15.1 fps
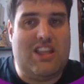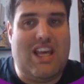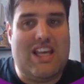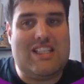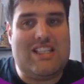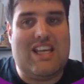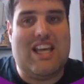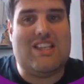
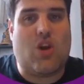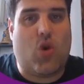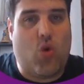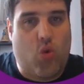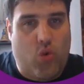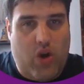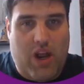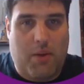this is a
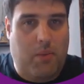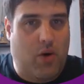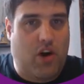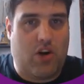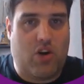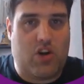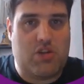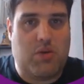great
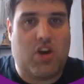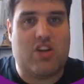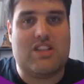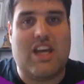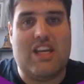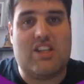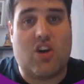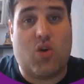product because
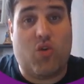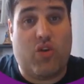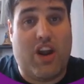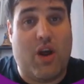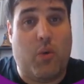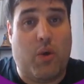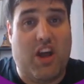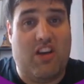it is a
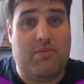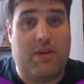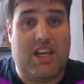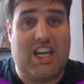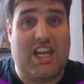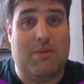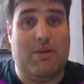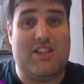great way of
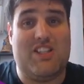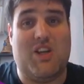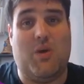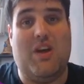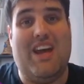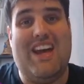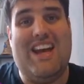being able to